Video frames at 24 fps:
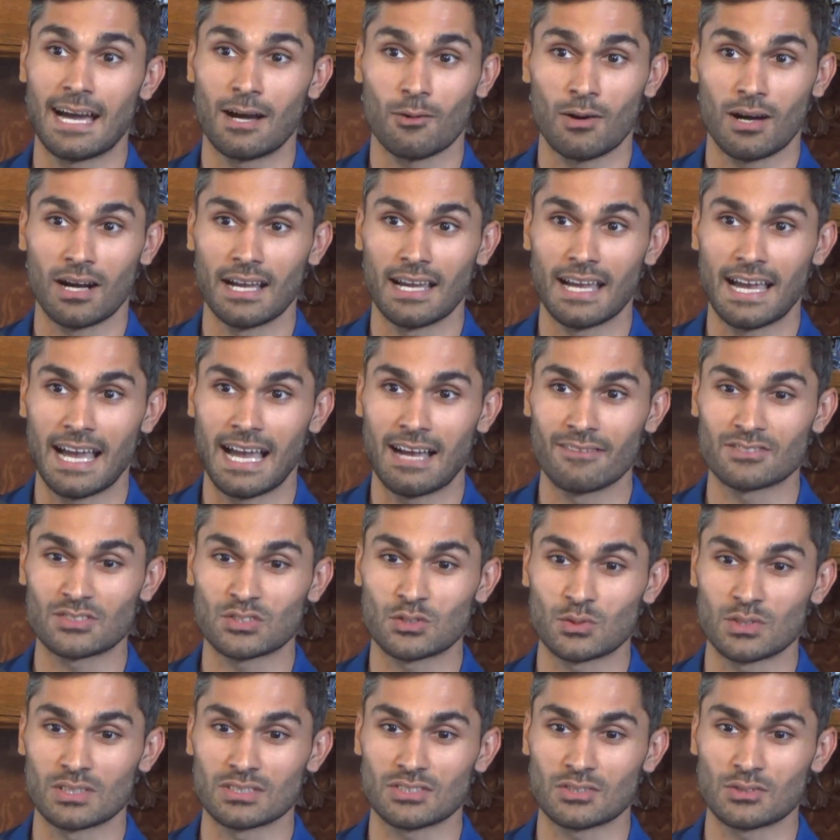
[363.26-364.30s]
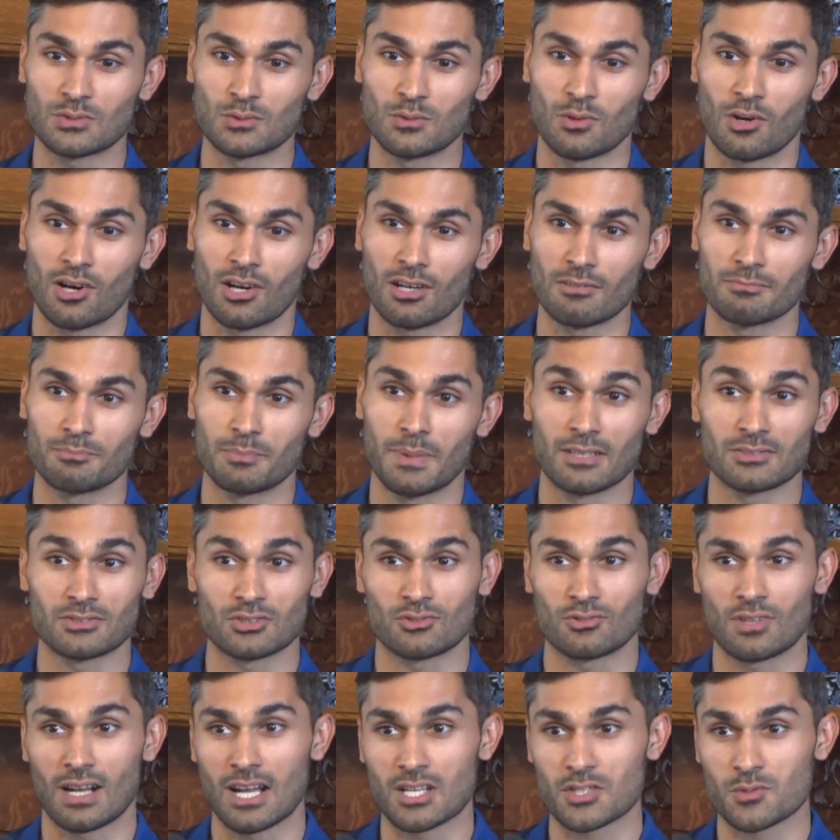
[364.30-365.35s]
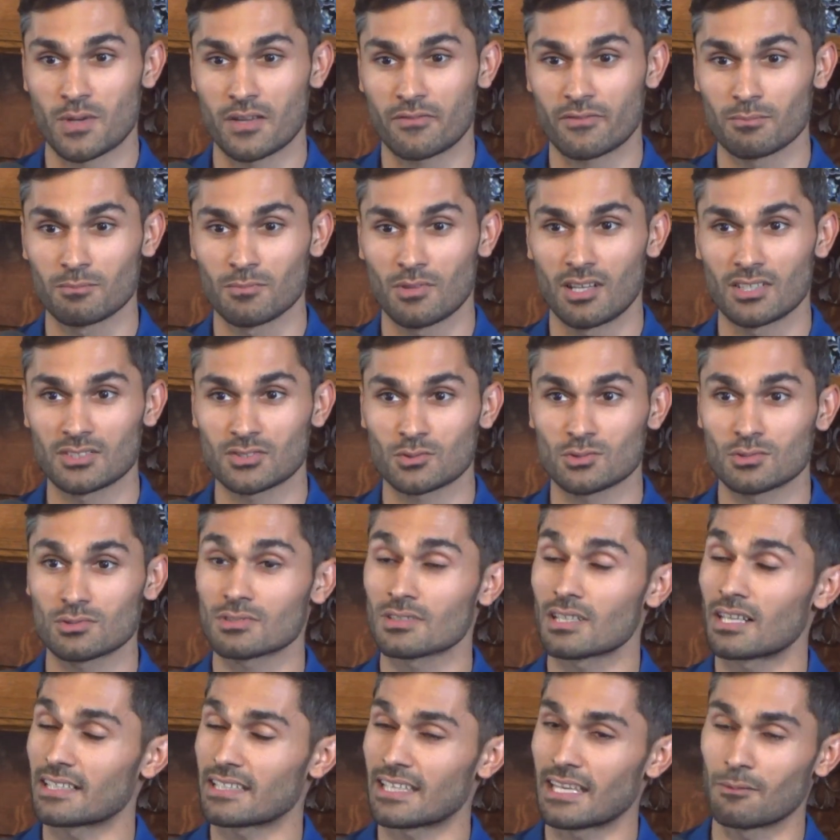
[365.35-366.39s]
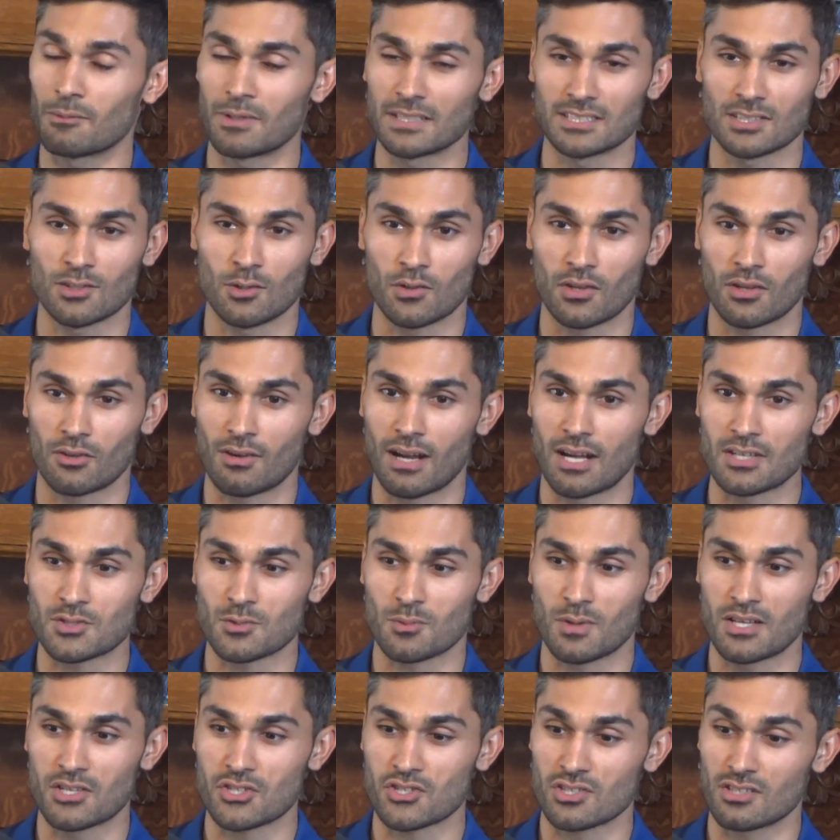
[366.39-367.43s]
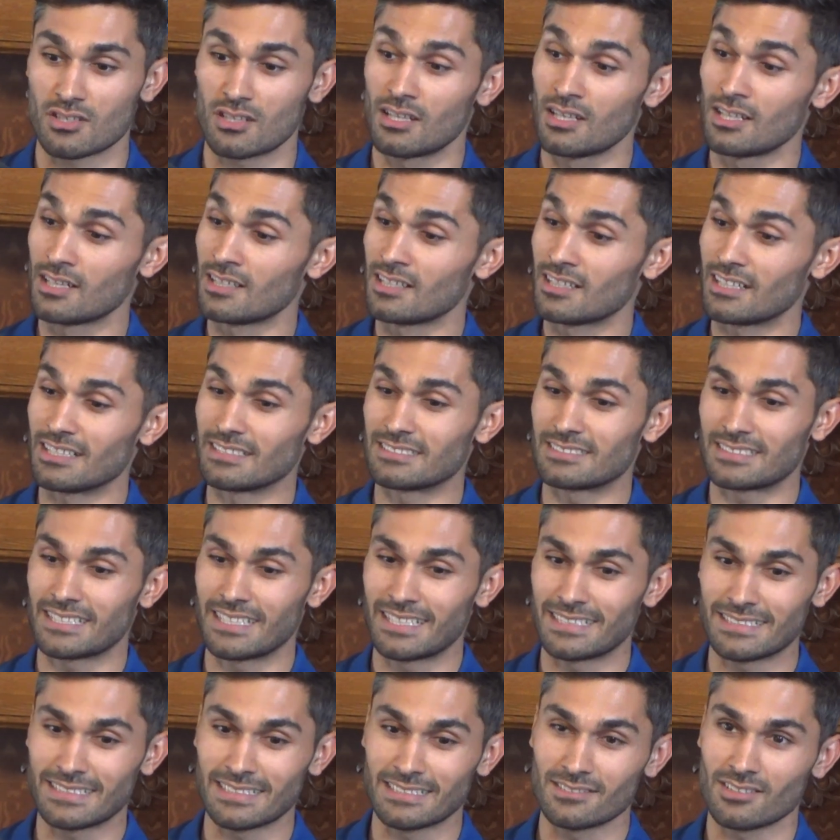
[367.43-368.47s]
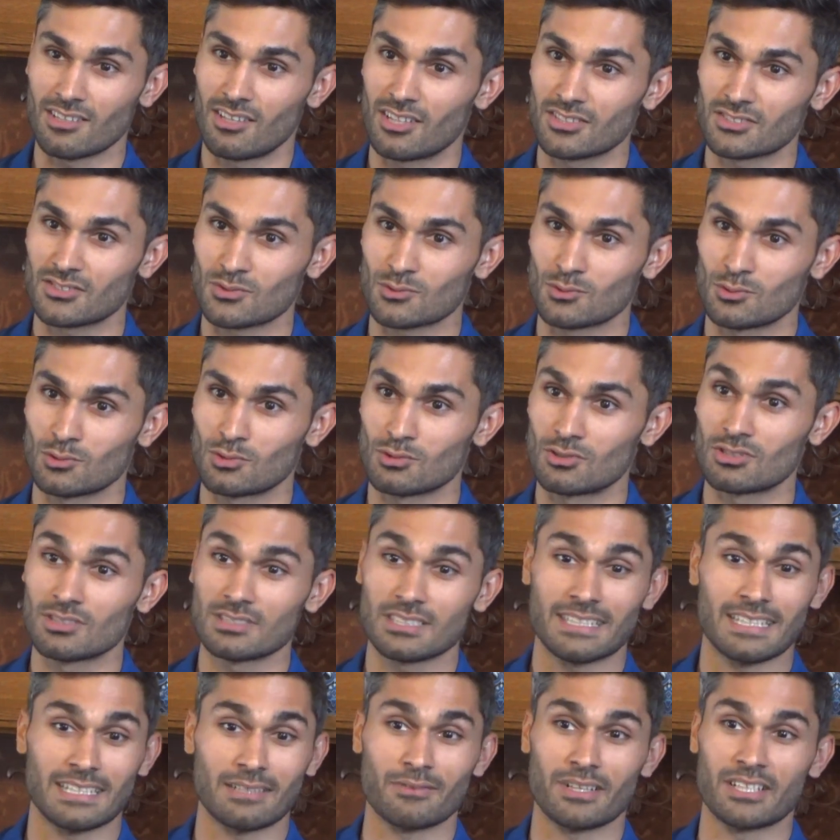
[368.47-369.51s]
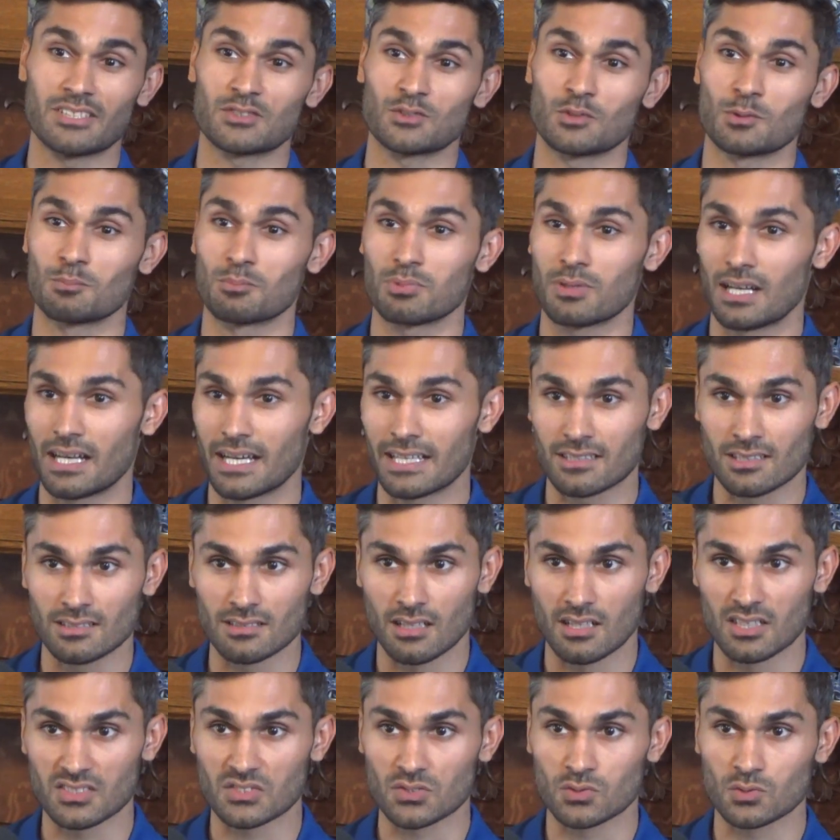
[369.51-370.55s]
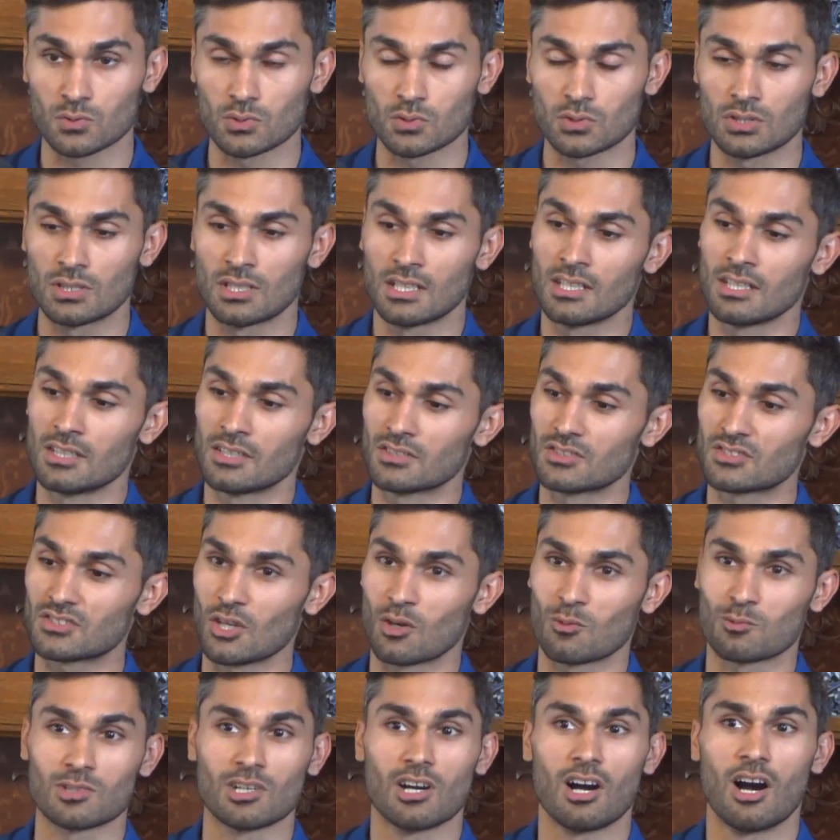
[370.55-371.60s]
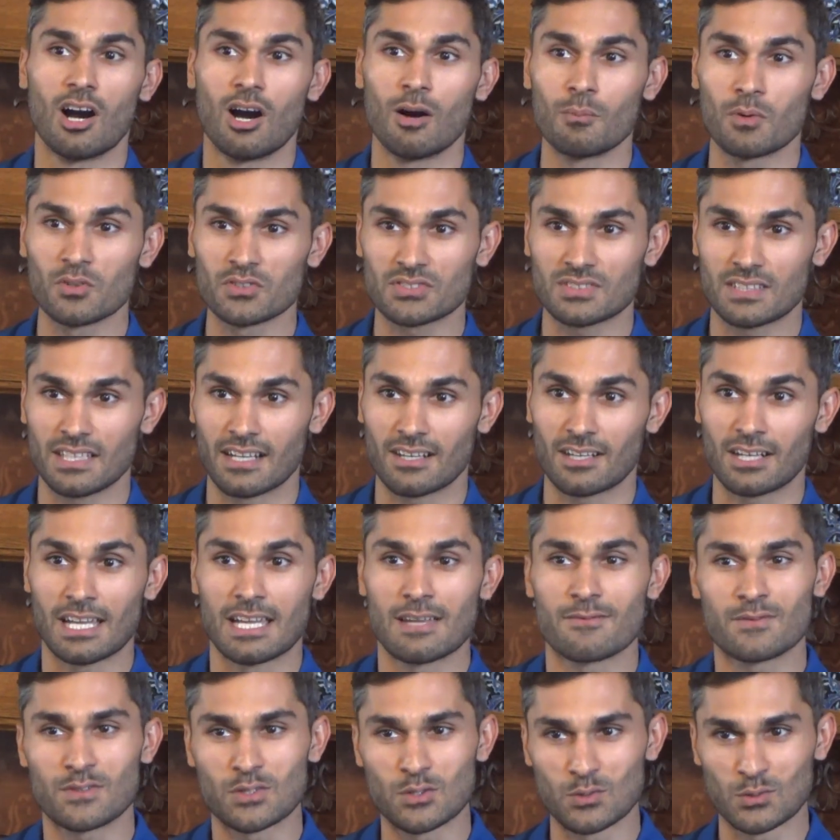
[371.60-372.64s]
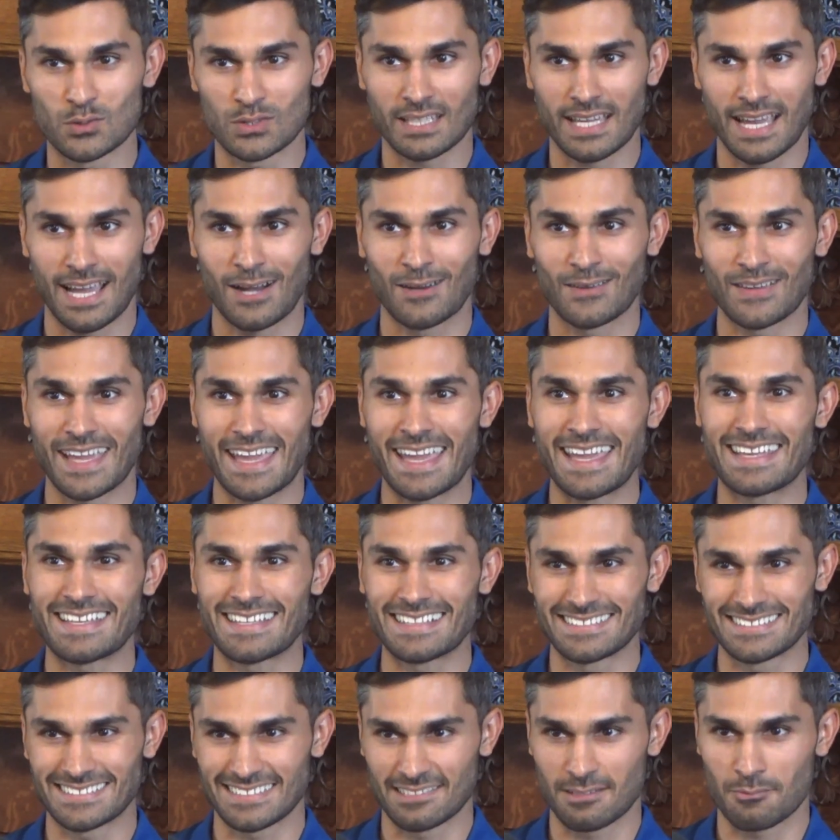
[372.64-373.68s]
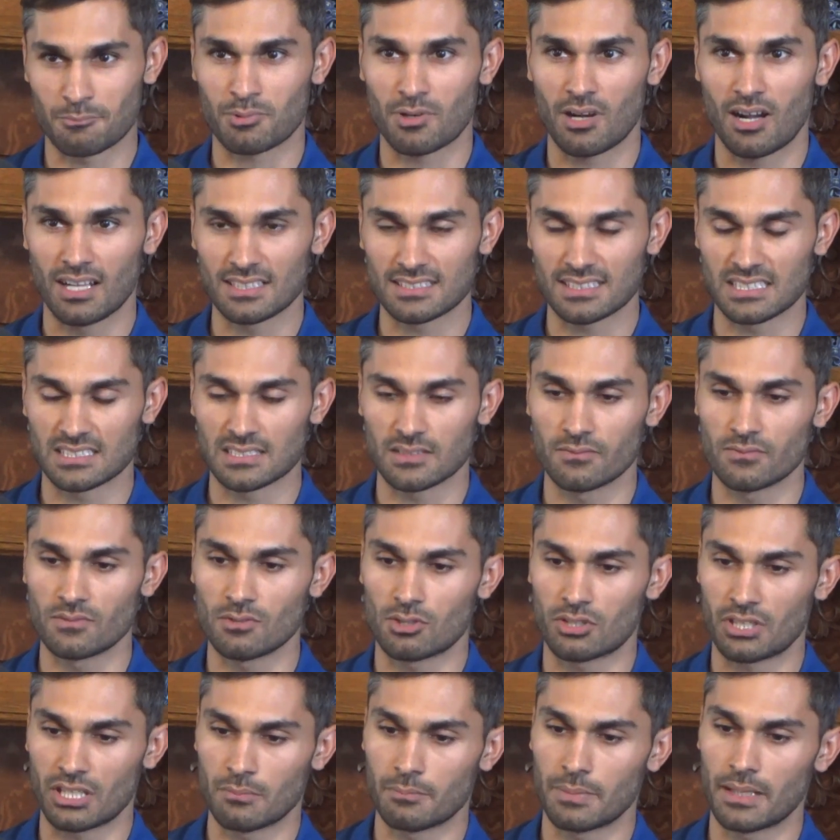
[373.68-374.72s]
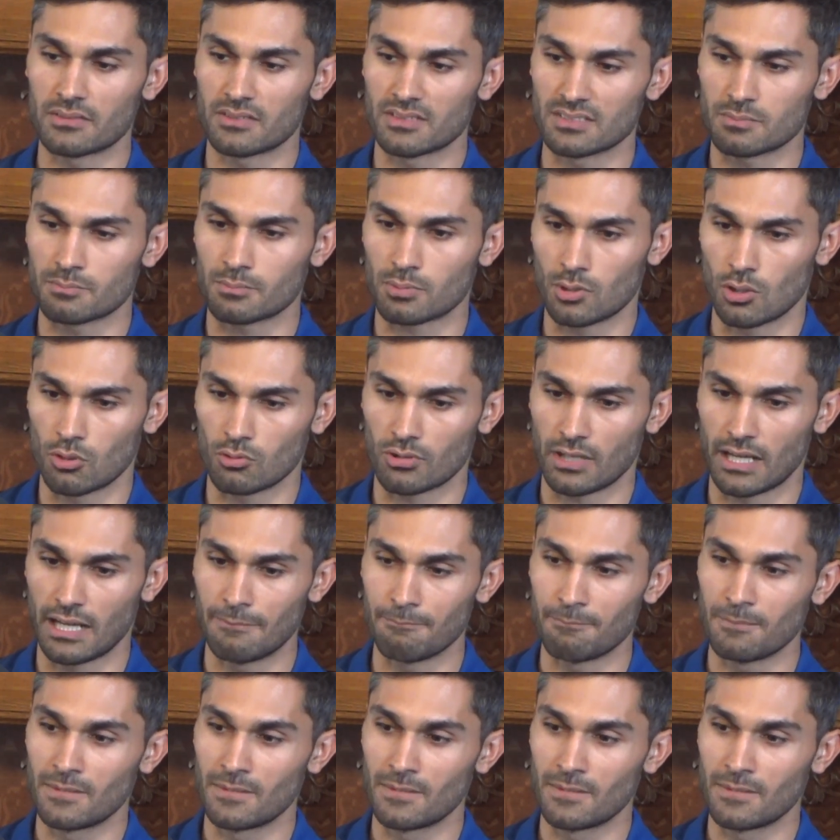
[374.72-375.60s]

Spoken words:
I have students who are about to graduate from law school. I can't wait to go to their graduation, attending law school, getting ready to apply to law school. So we're almost there if you count Aikens in the process of learning about this program.